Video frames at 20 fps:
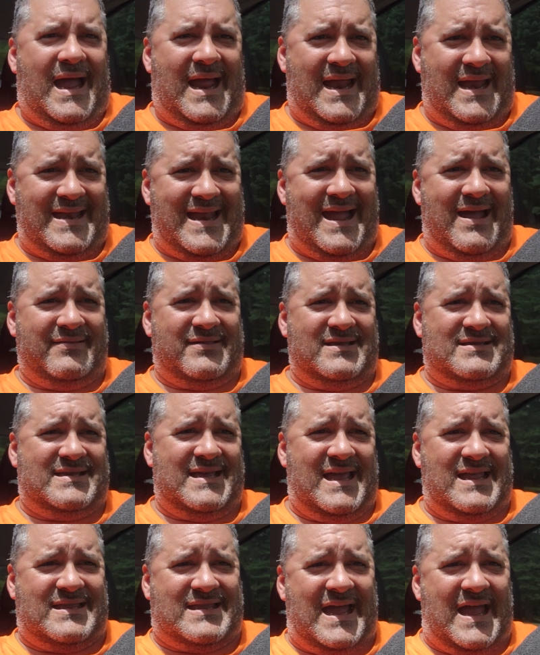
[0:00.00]
and now at the
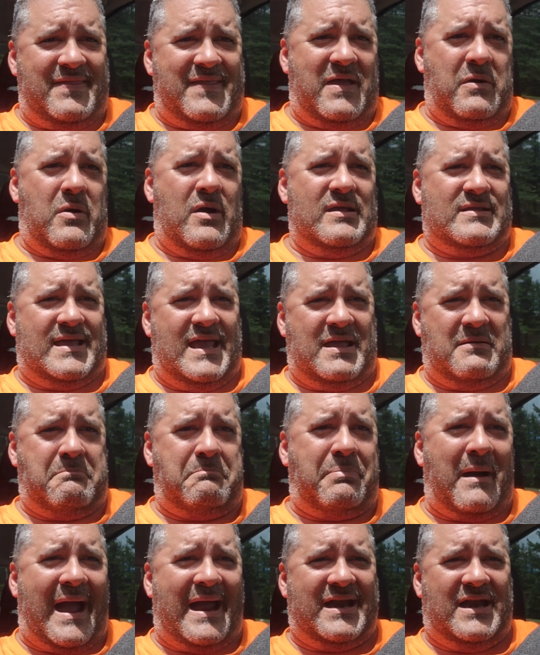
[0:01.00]
same time, they want to take
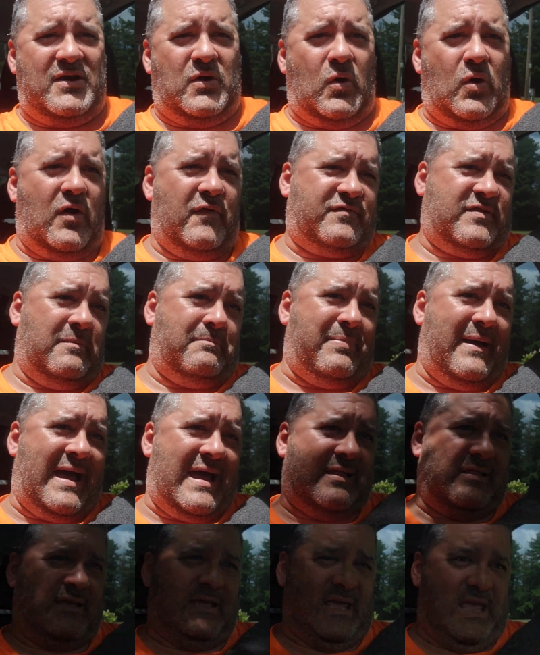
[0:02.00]
Biden off the ballot,